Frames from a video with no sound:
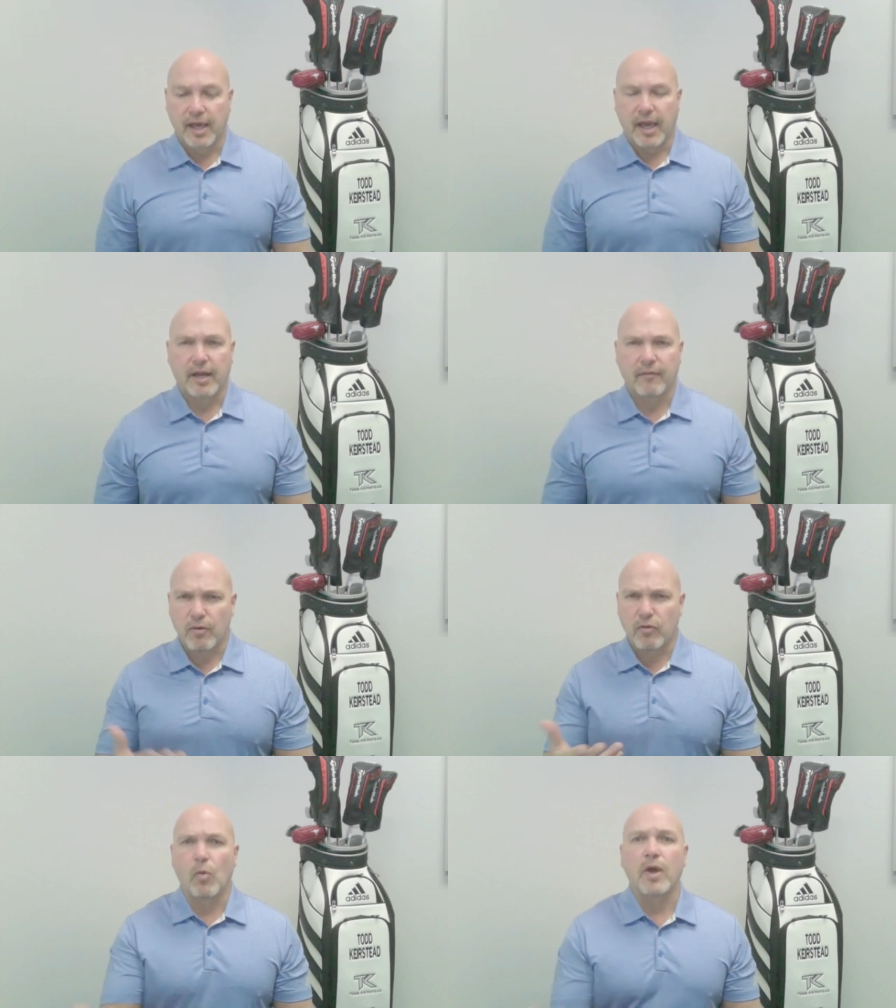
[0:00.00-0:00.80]
And if
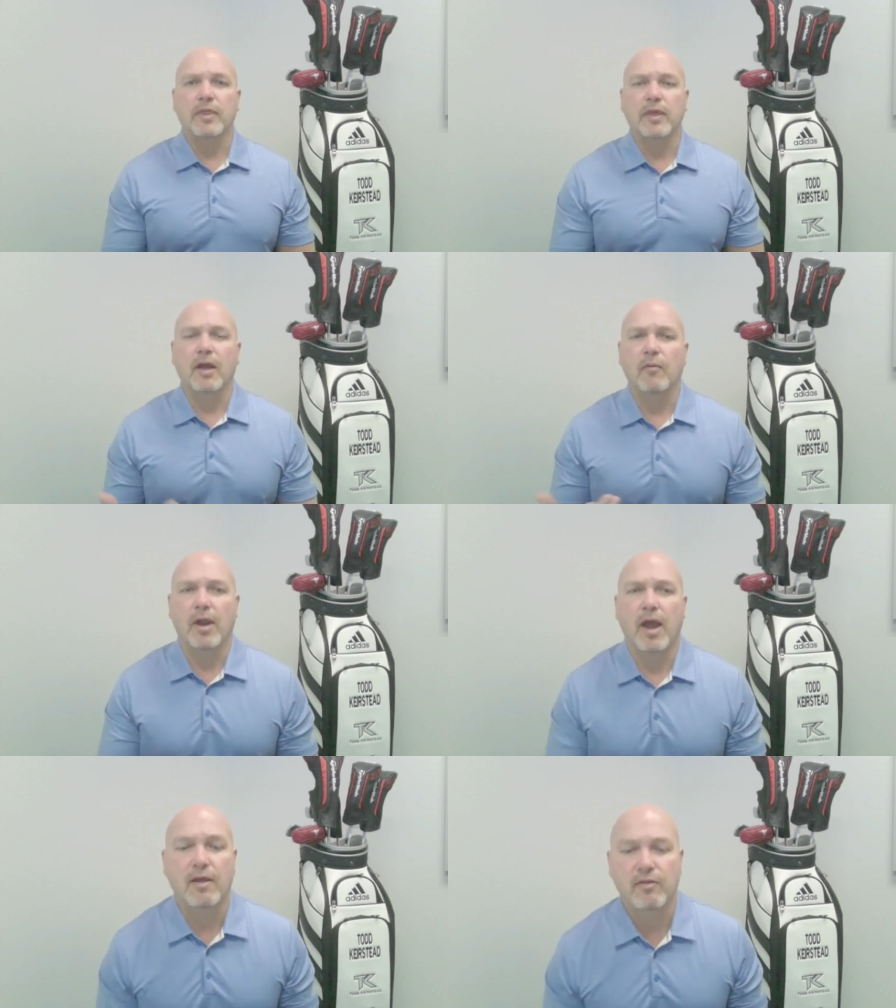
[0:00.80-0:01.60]
there's one thing I
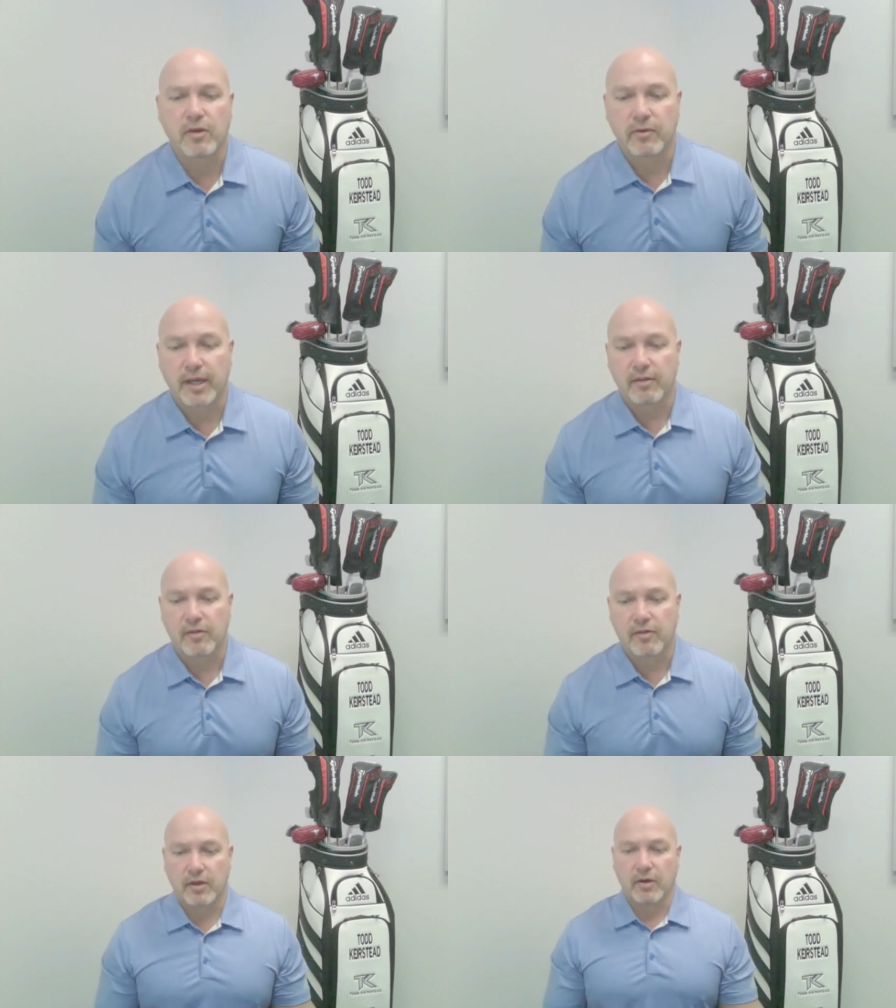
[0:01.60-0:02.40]
want to ask you,
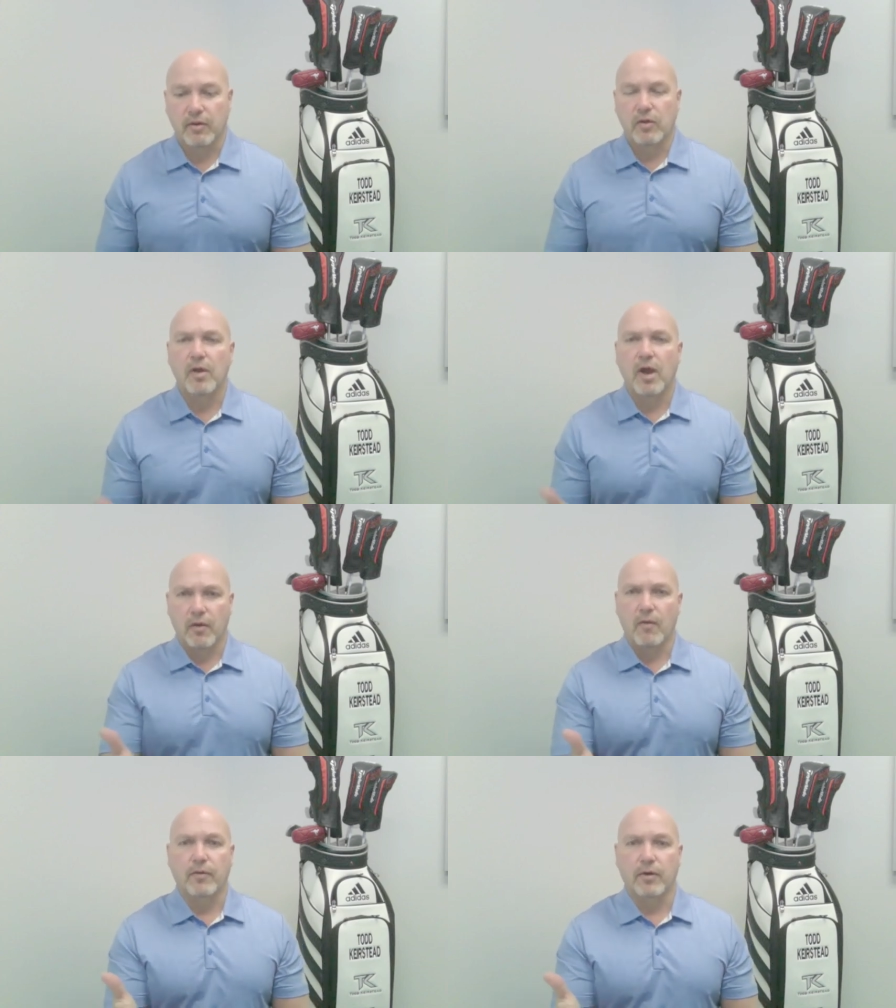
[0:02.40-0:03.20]
it's, you got
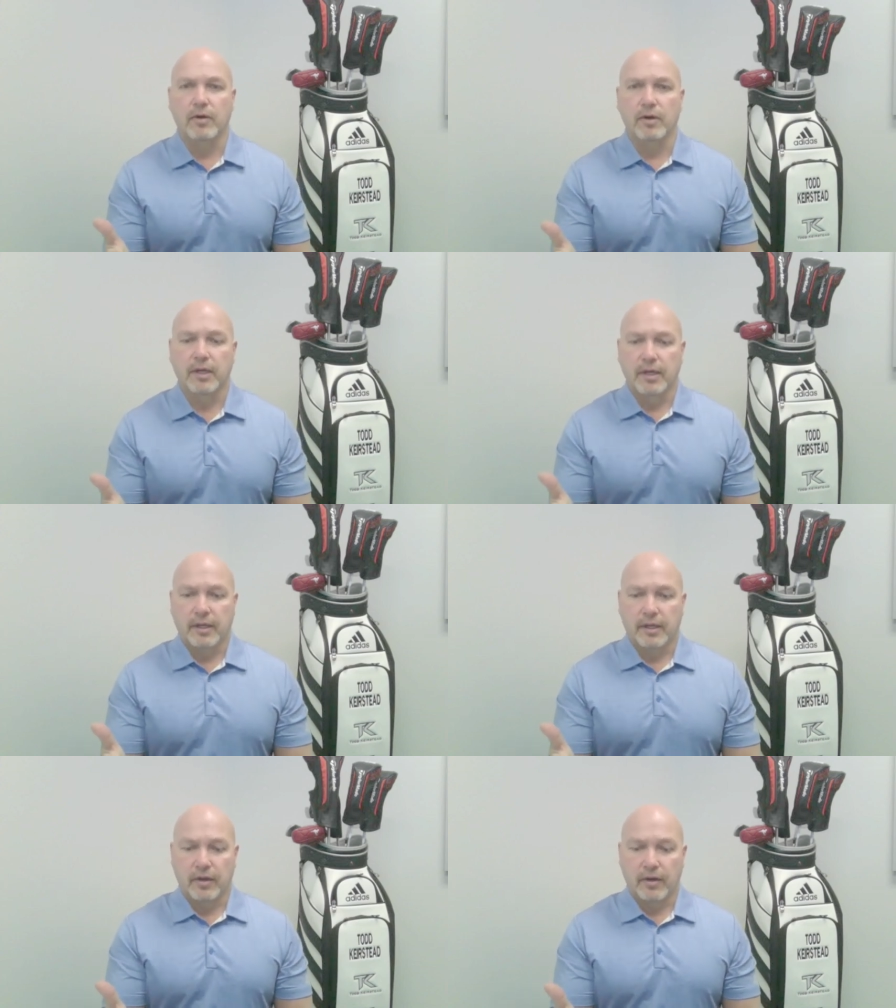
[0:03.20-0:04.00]
over,
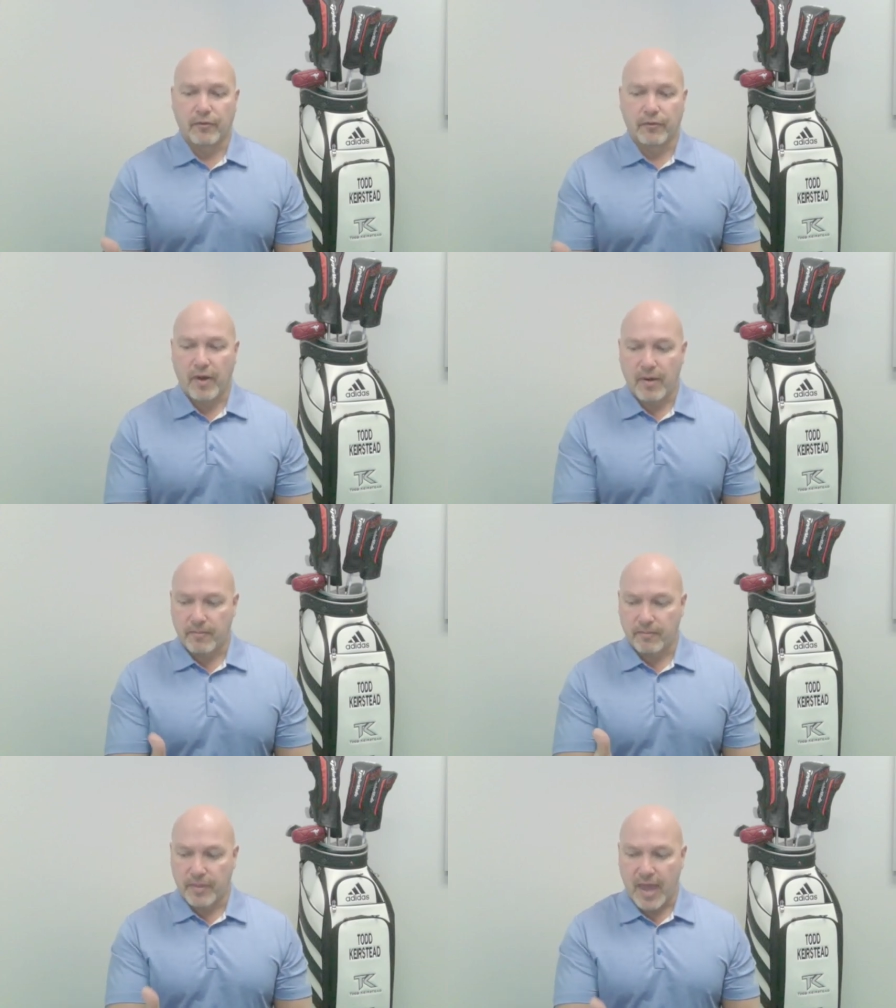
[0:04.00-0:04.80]

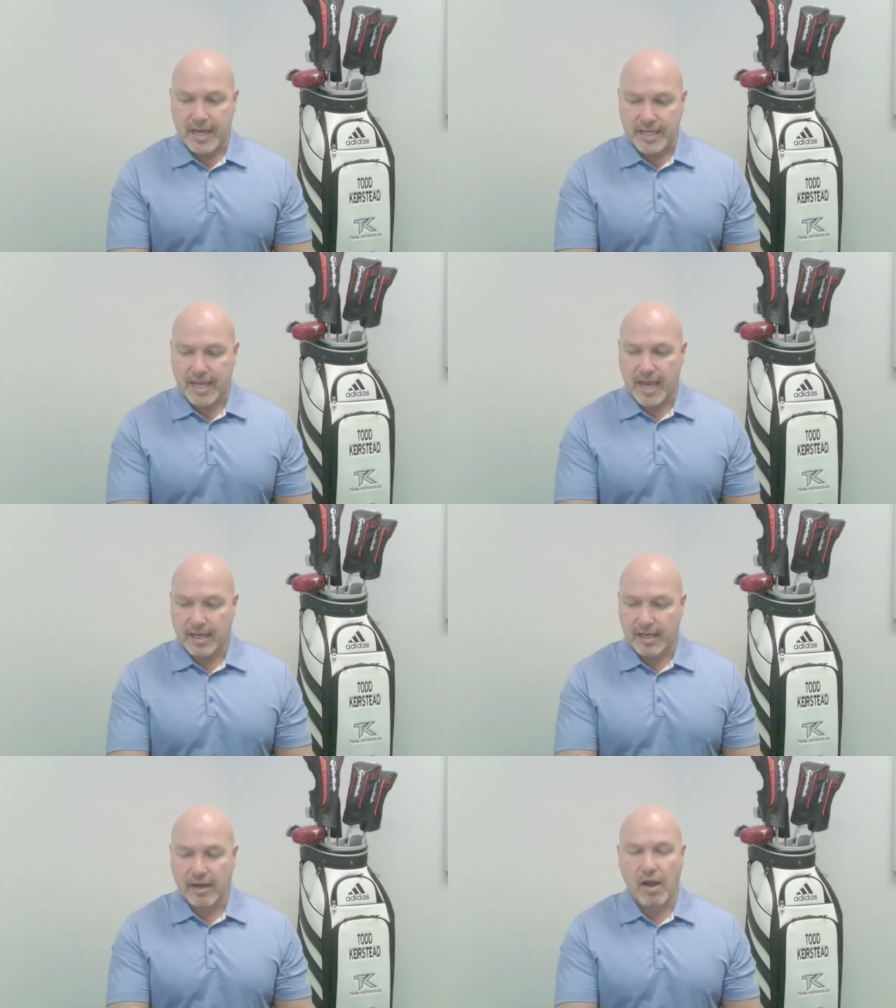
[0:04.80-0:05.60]
from that
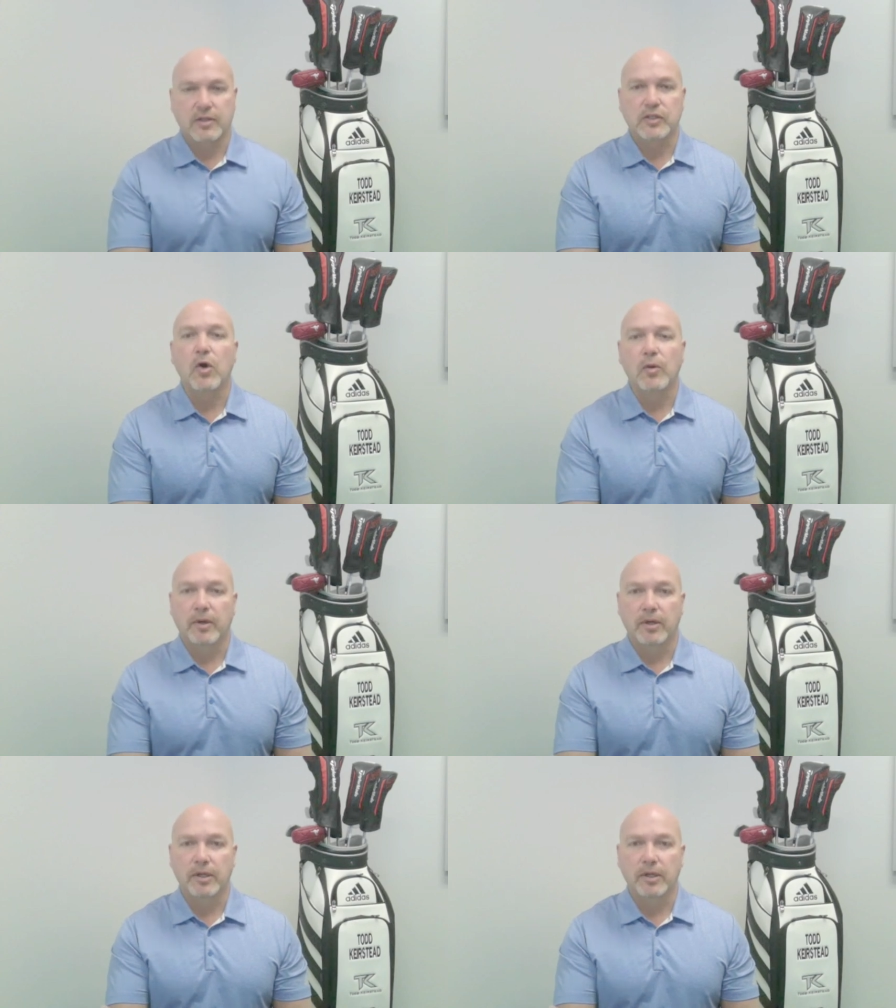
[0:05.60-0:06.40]
date in
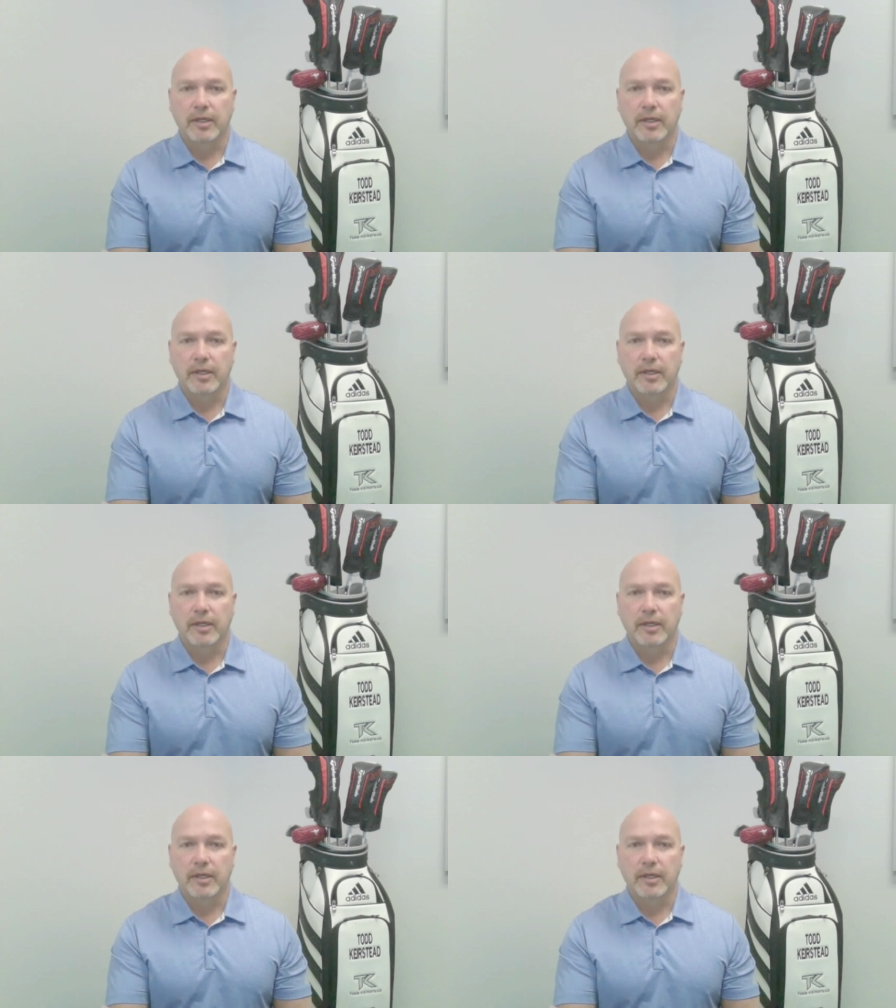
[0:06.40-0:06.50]
October,